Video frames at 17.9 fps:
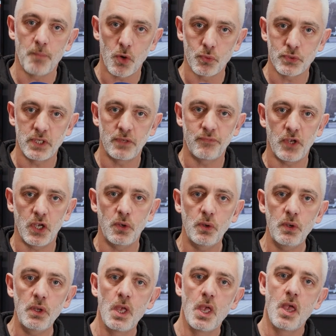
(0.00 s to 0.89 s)

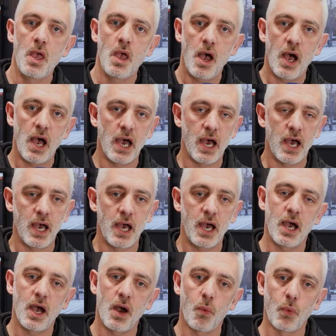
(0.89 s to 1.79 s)
multi-view,
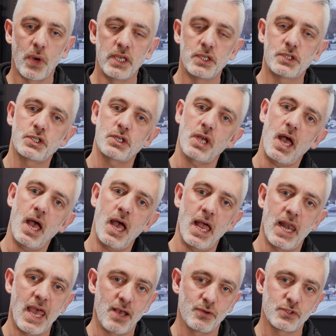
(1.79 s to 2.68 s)
which
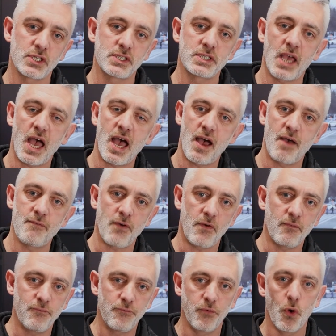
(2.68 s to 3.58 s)
allows us to have
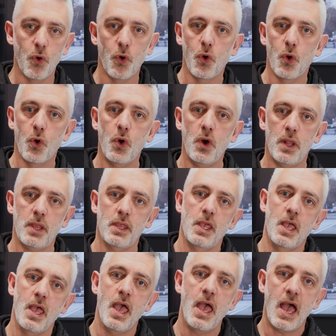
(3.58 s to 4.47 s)
four
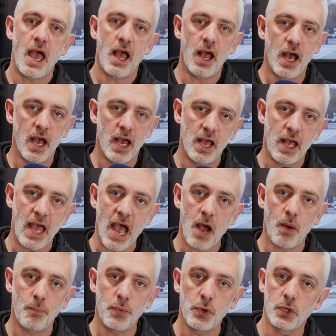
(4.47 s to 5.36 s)

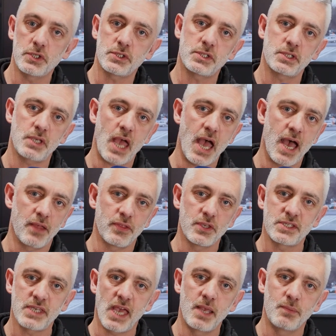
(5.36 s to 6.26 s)
outputs at
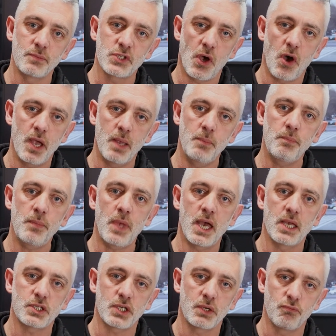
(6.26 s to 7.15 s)
the same time,
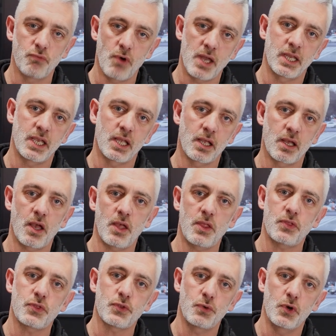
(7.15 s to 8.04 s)
actually running
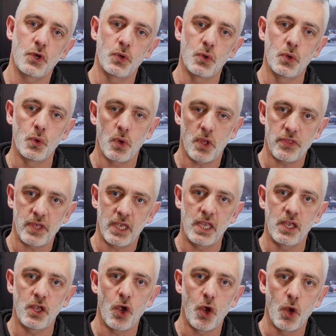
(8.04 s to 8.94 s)
through
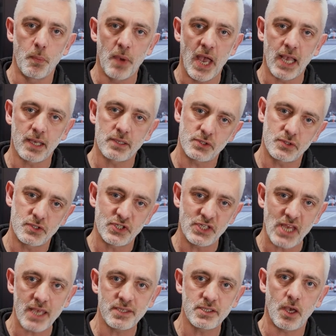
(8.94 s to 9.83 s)
the Ubex
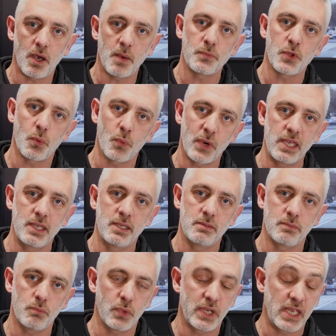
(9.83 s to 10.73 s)
setup that we
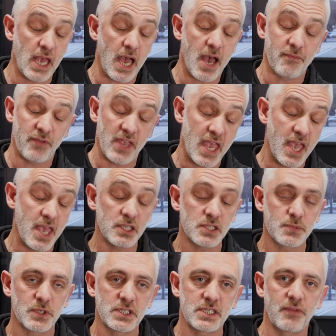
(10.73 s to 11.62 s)
have here
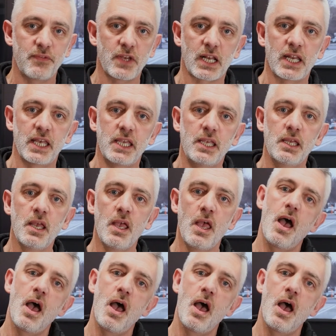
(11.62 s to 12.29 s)
specifically,